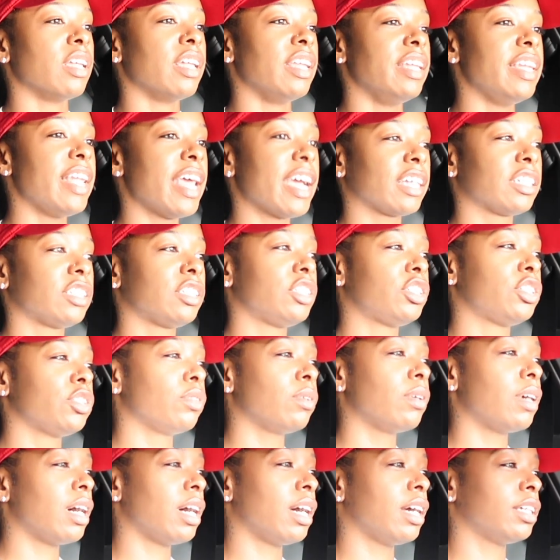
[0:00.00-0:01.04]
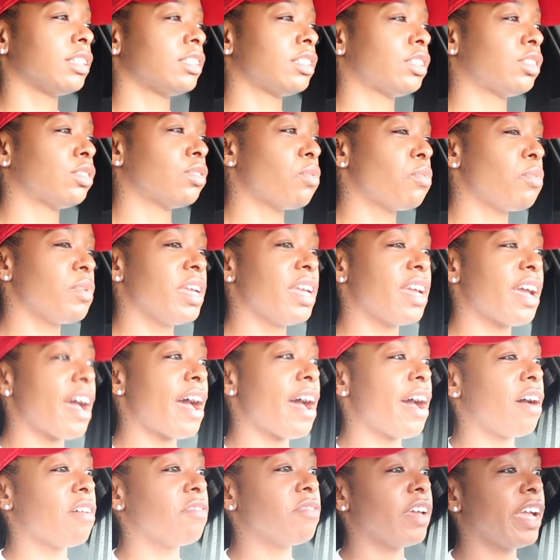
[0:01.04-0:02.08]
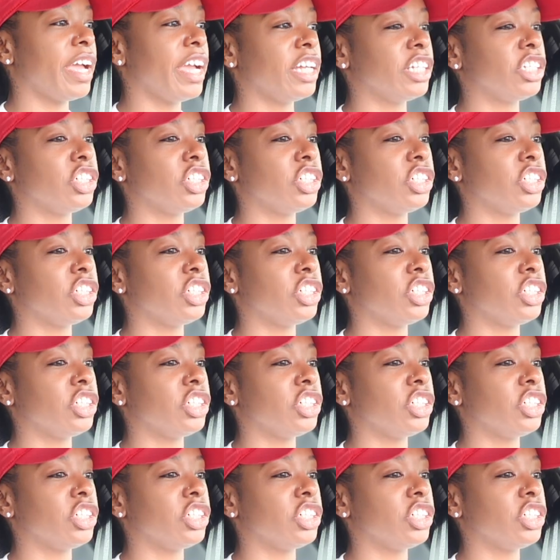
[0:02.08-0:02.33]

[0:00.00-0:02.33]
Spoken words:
Next to us, we have a